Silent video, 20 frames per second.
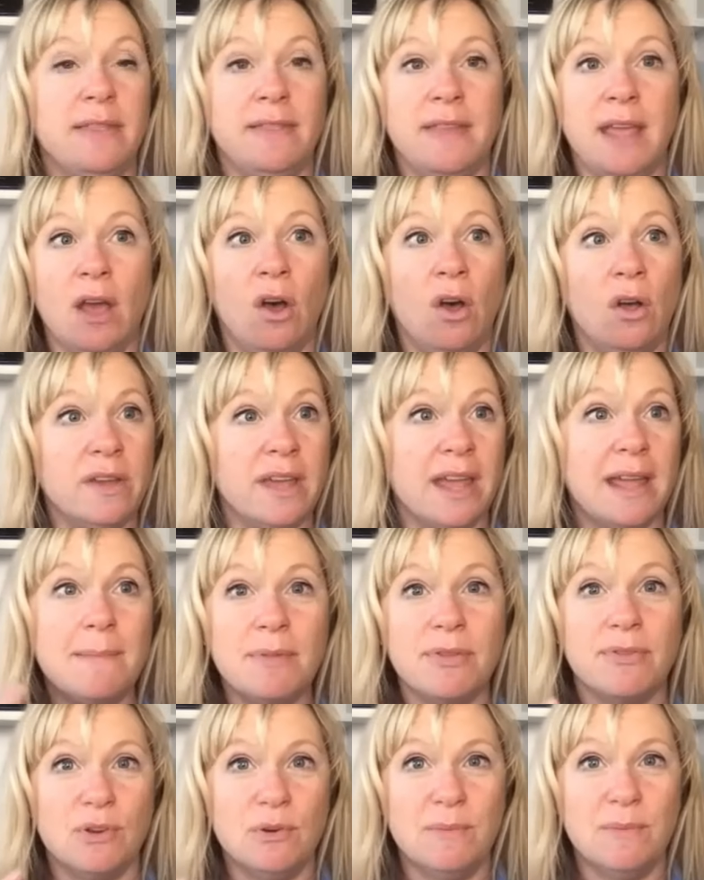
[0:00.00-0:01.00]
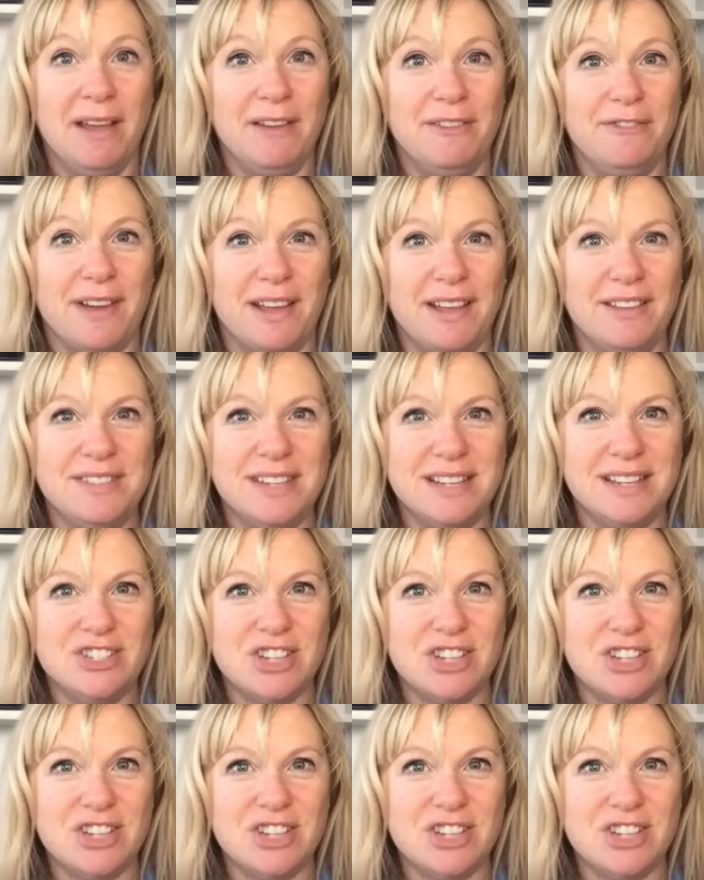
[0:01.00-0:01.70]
they all came through my five day